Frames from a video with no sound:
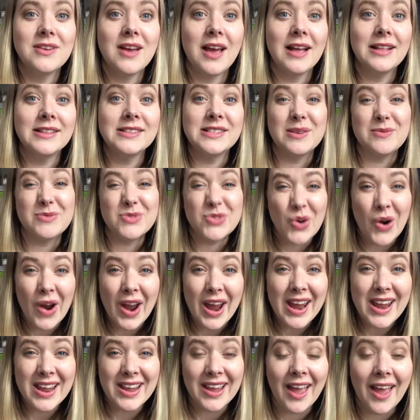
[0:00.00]
ends up
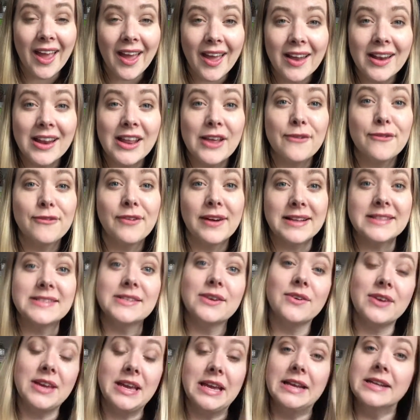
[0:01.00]
trying it and he finds
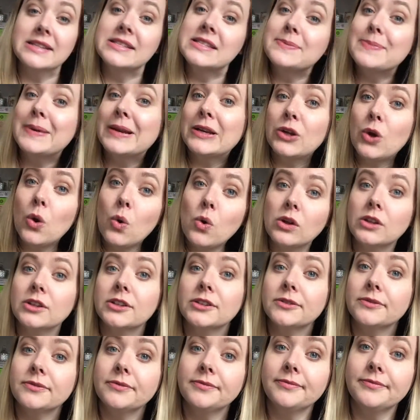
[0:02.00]
out he can spin gold.